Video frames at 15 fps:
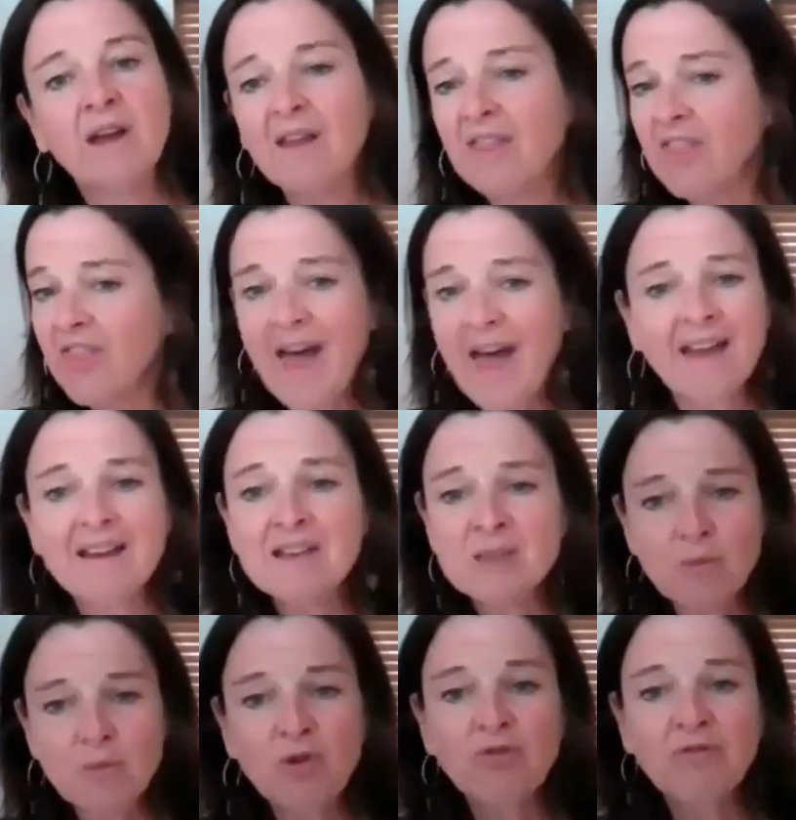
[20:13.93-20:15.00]
That is
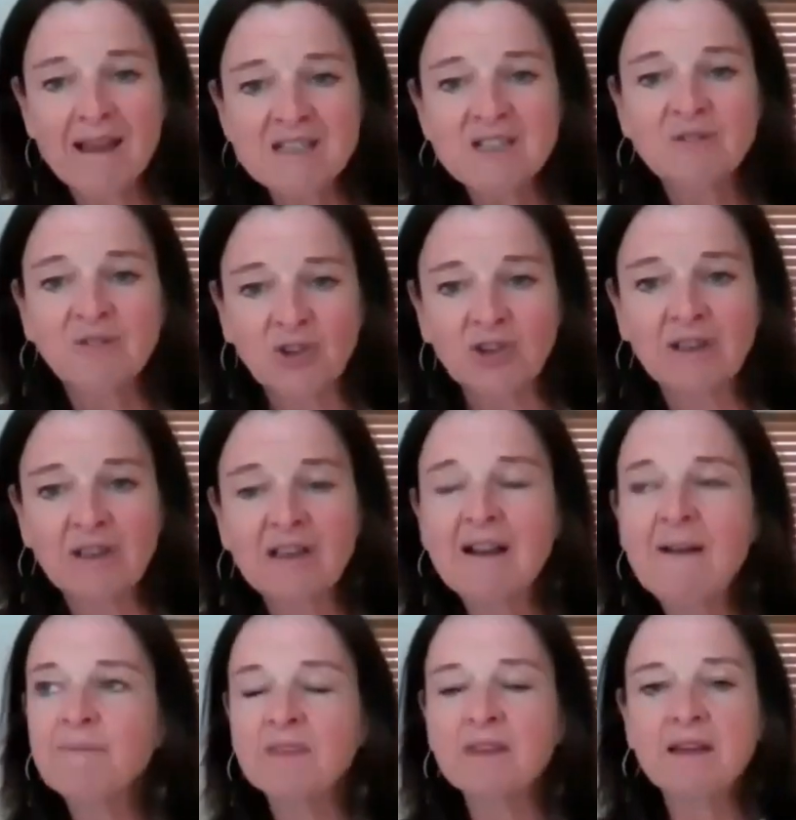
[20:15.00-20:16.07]
more restful
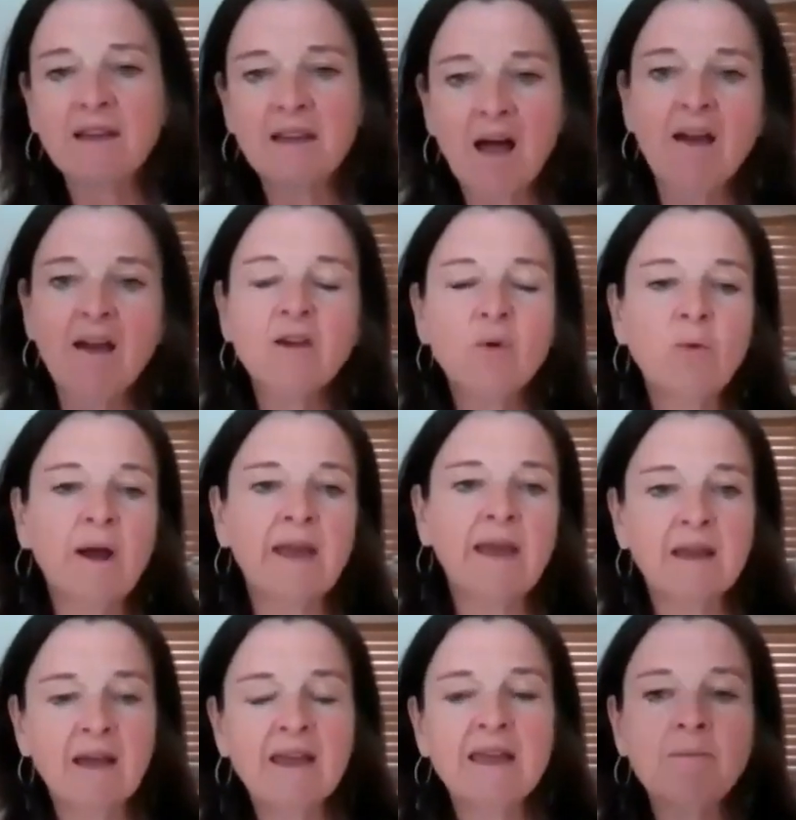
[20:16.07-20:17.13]
than lying
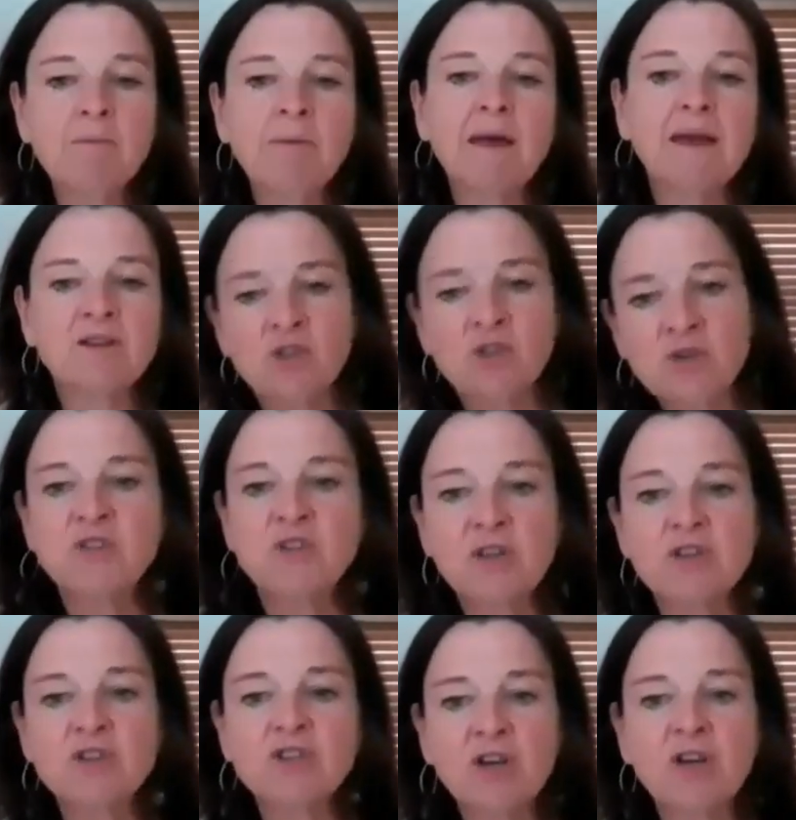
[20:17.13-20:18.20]
awake in bed, tossing
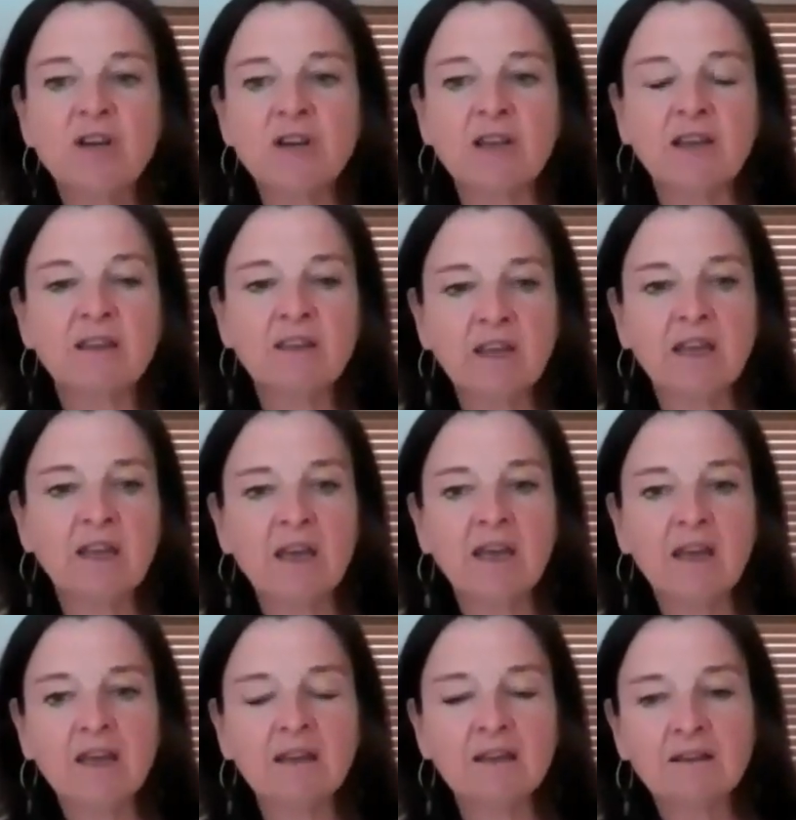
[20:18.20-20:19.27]
and turning,
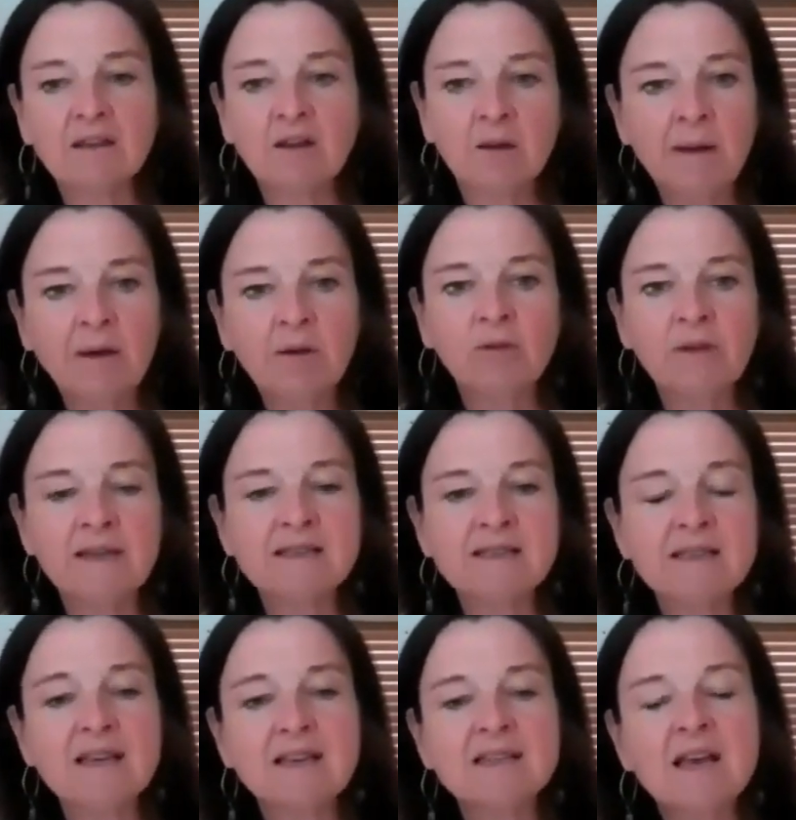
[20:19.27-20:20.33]
thinking about all these
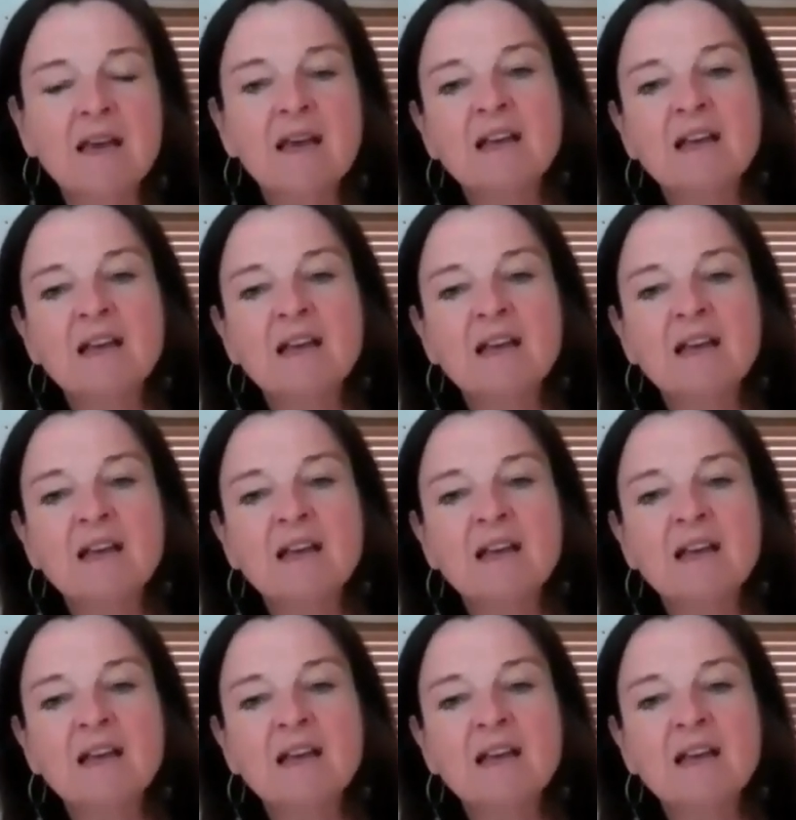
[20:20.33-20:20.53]
things.